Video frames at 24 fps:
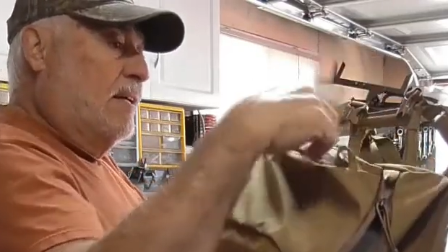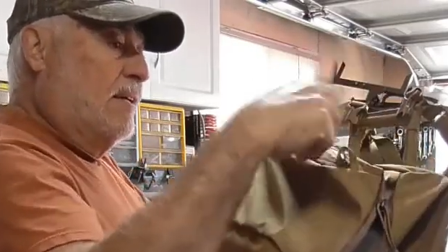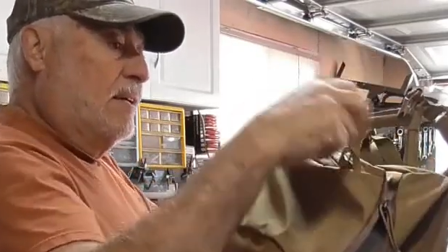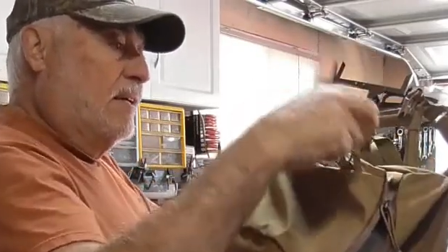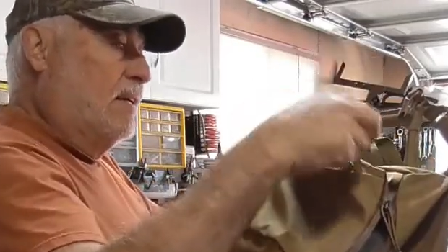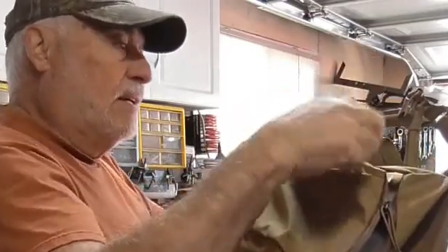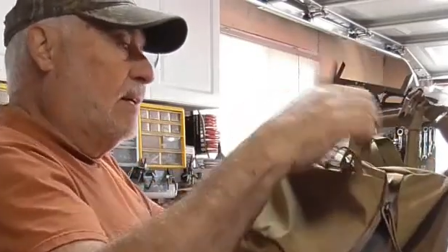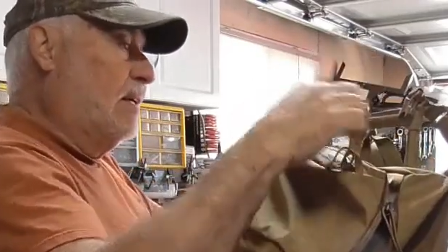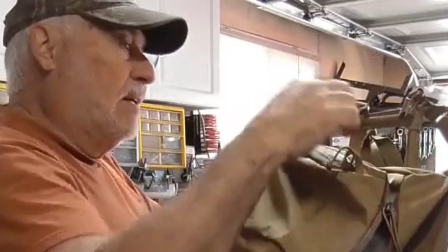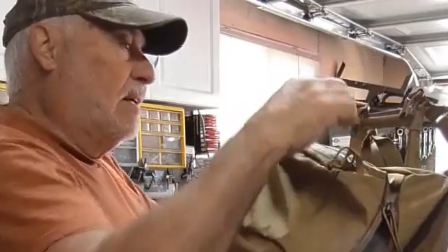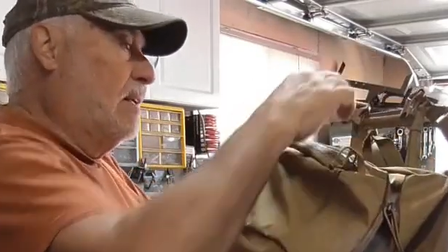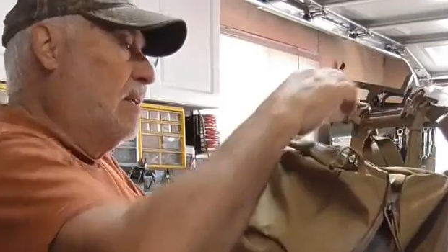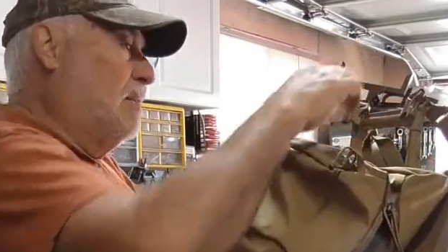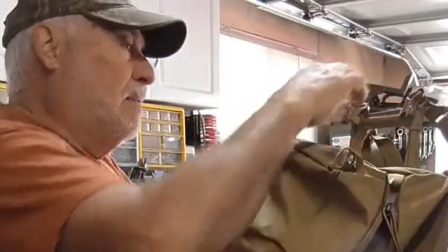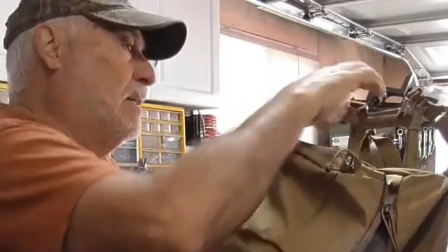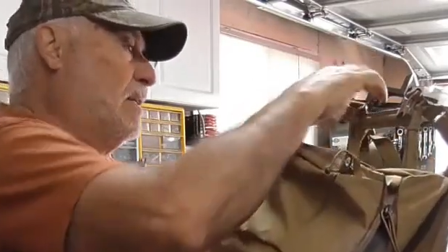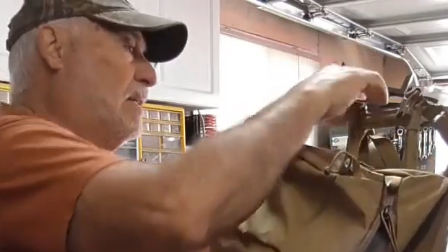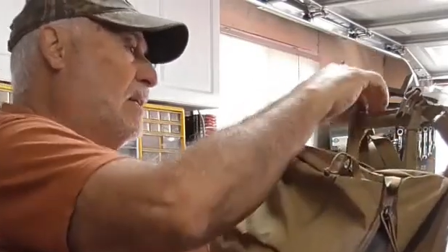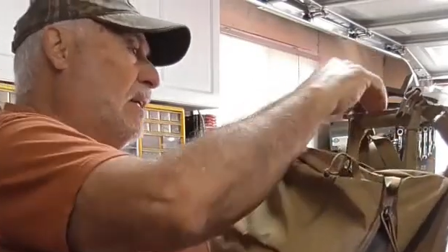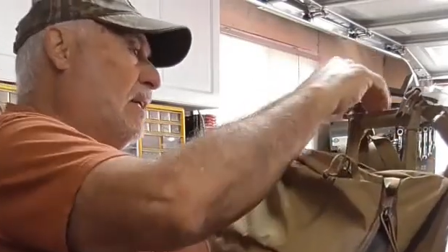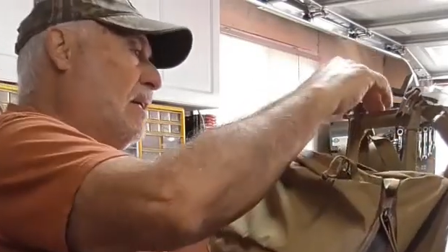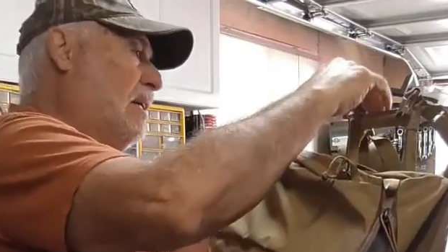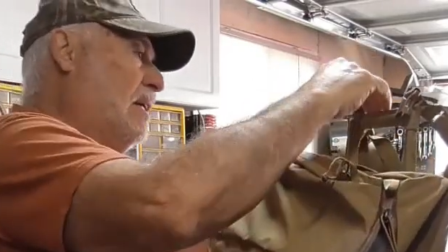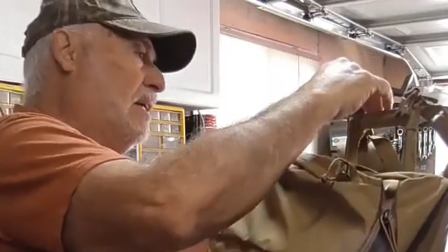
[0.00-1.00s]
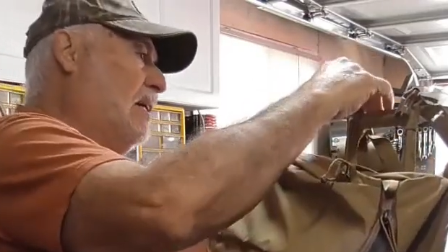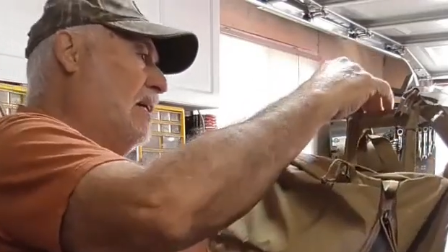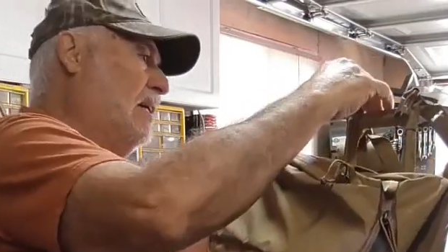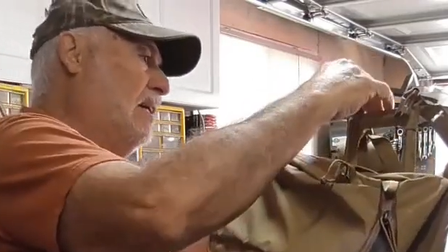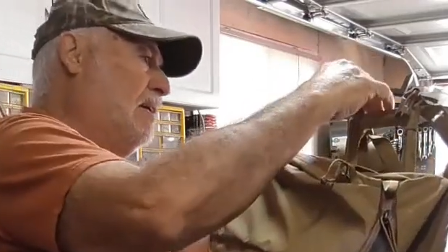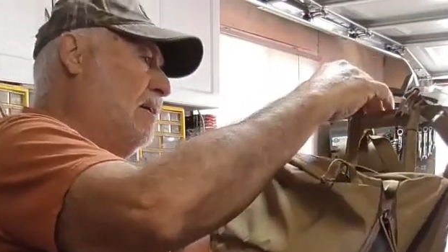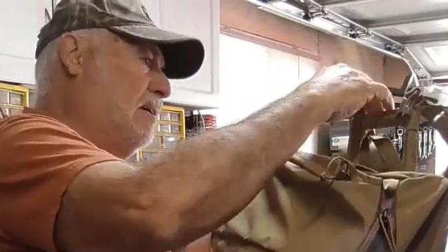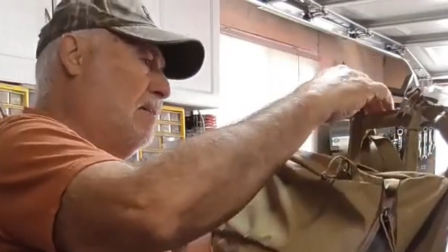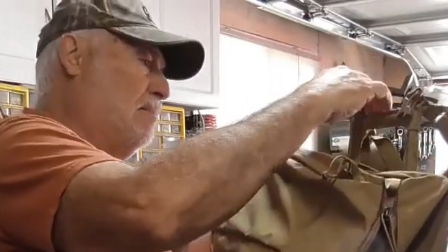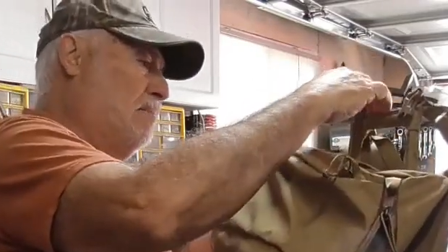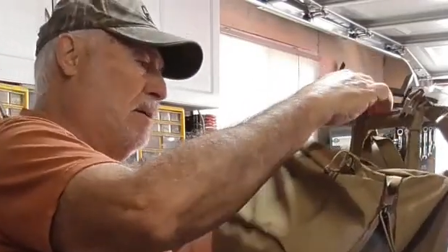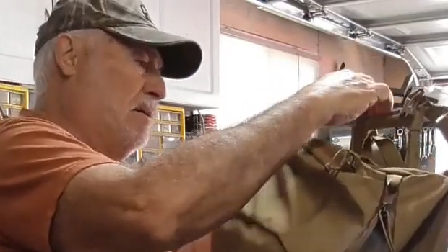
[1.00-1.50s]
Ah, let me see.
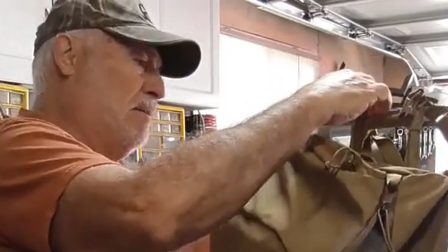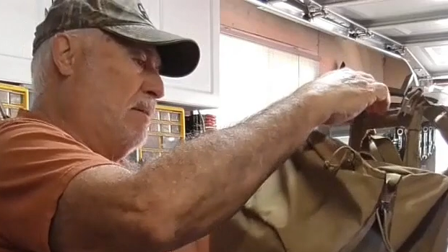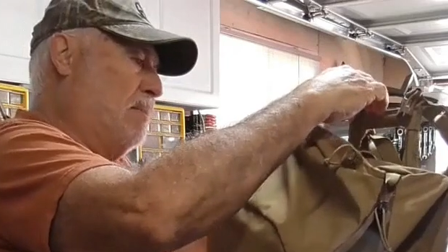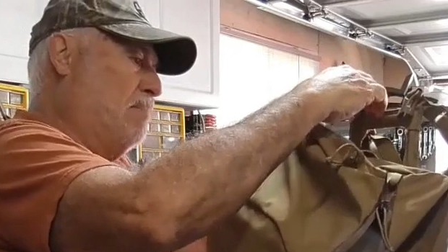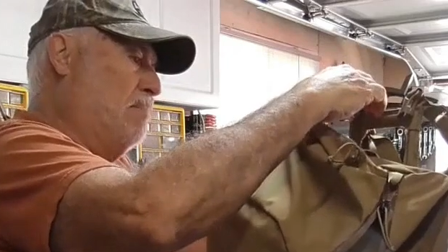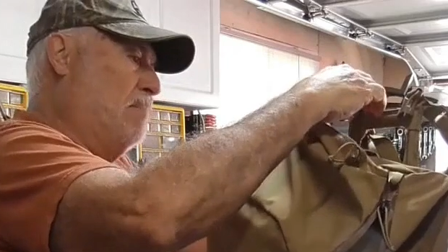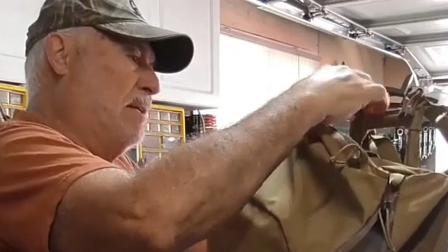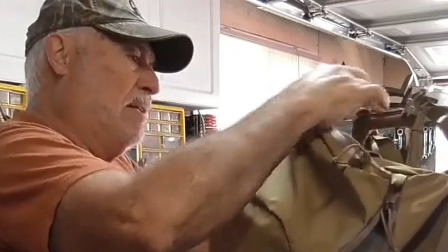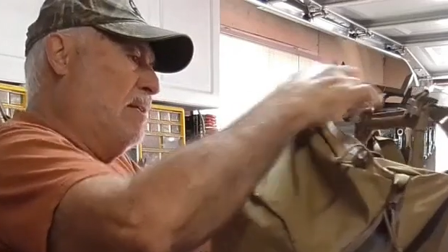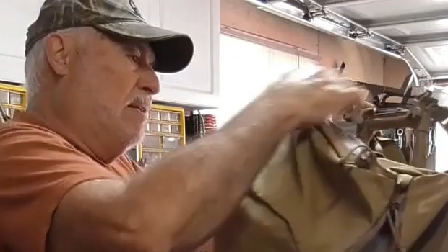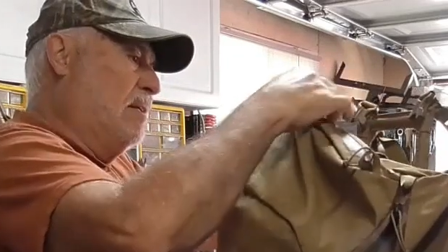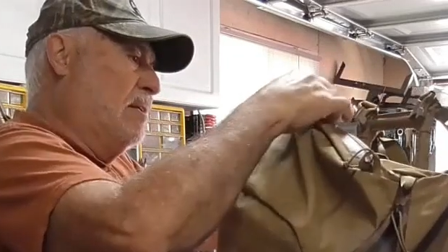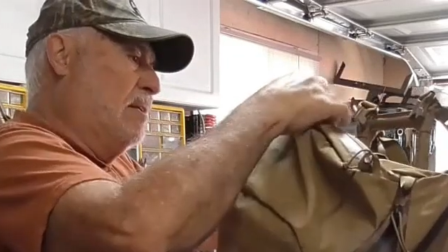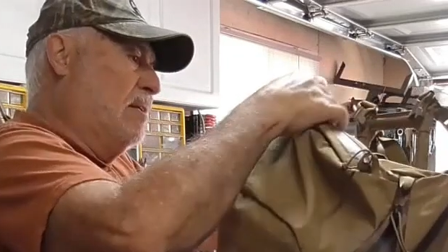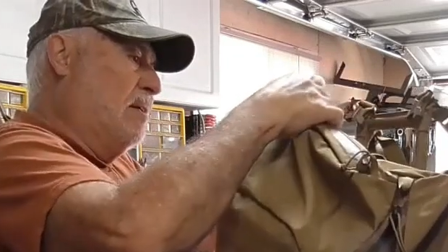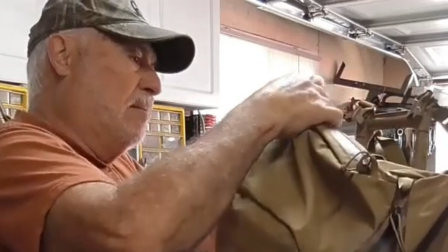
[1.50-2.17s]
Maybe I'm missing